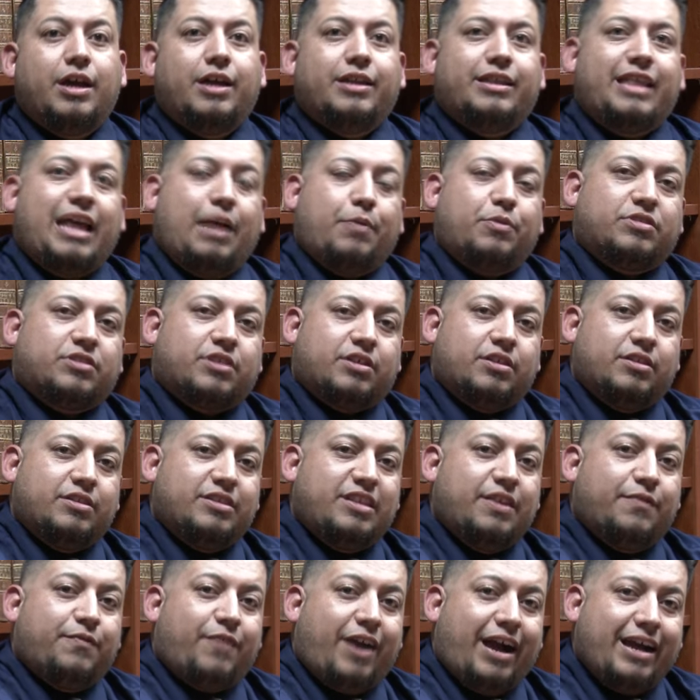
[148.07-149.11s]
That was
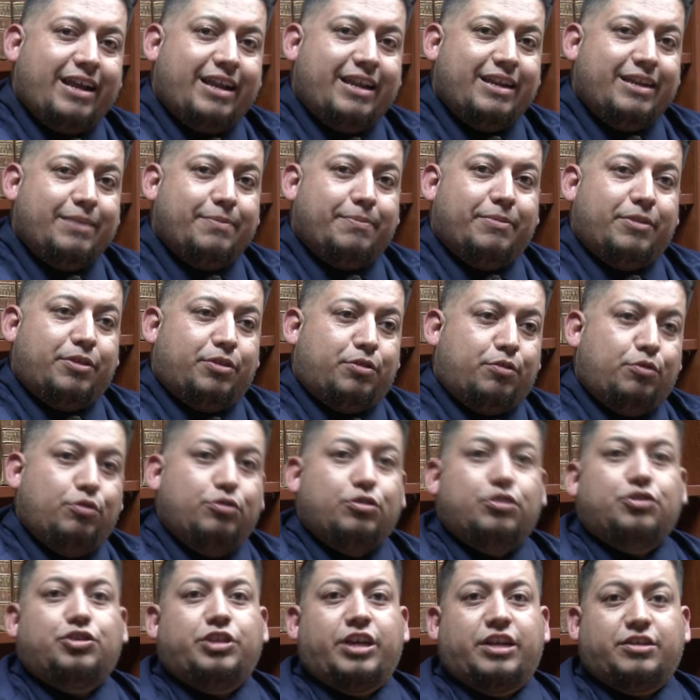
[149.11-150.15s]
divided
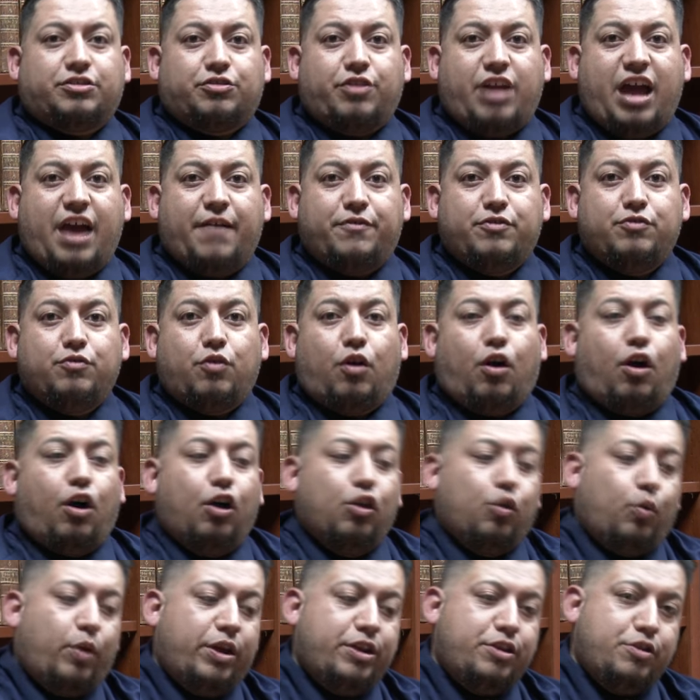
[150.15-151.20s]
through Chester Avenue all
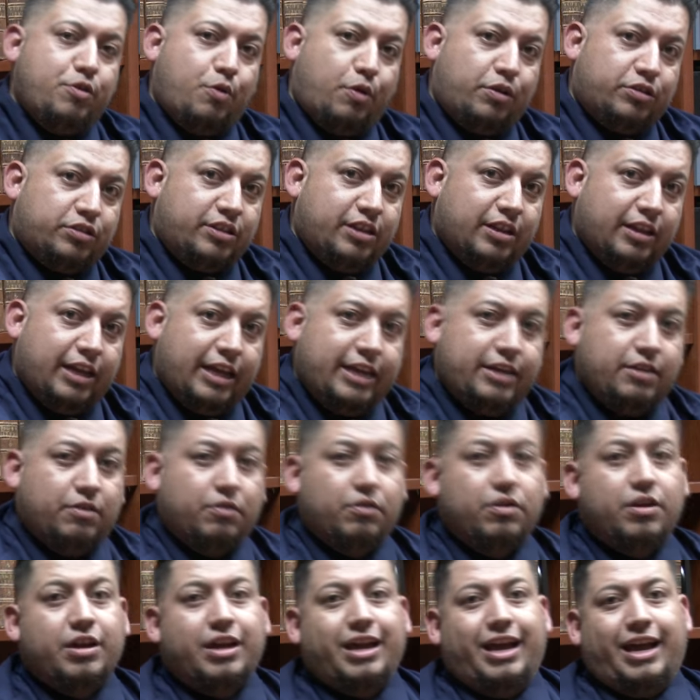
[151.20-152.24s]
the way north to
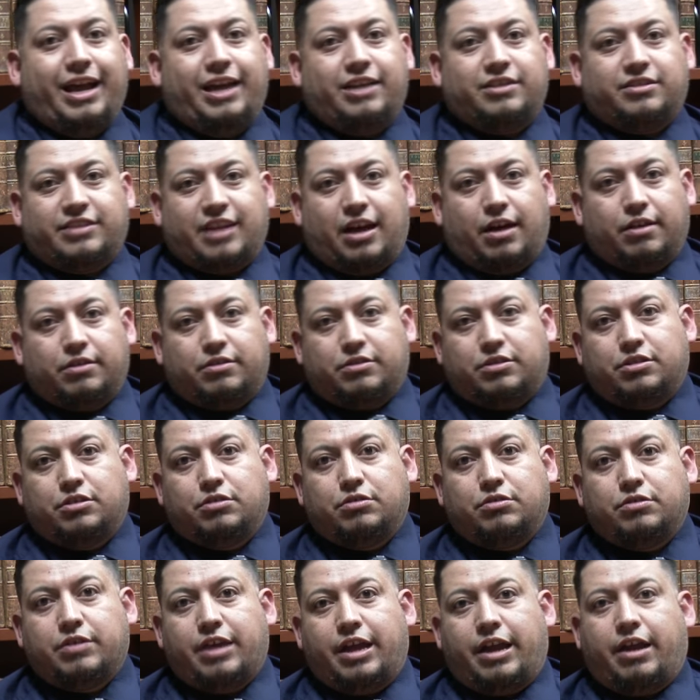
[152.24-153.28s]
Delano and south to
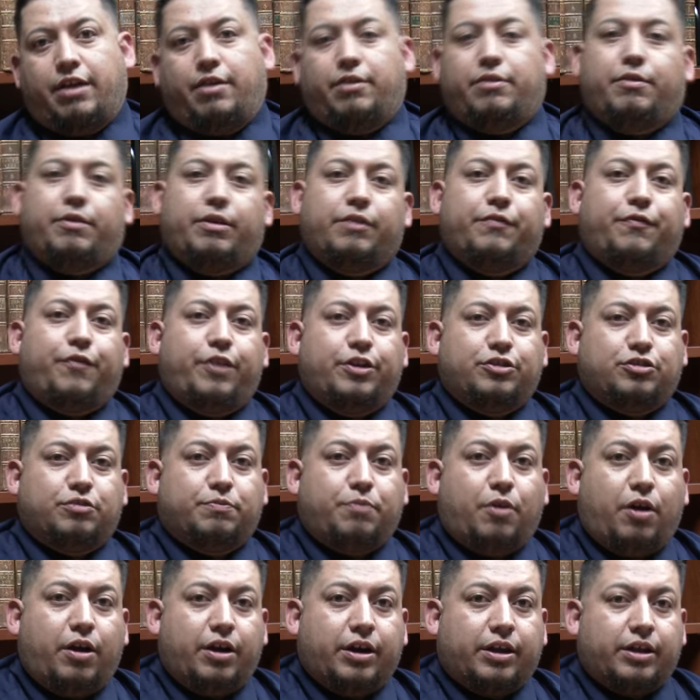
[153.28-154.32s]
the area around Fraser
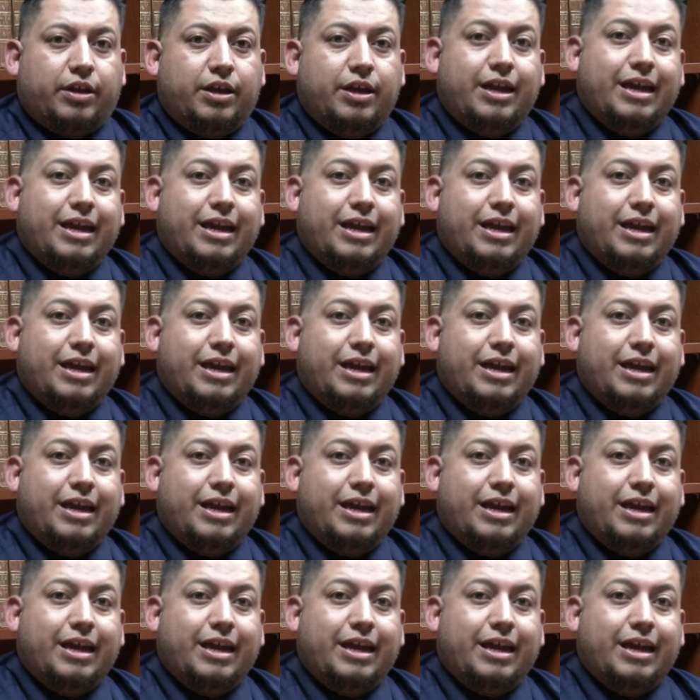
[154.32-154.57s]
Park.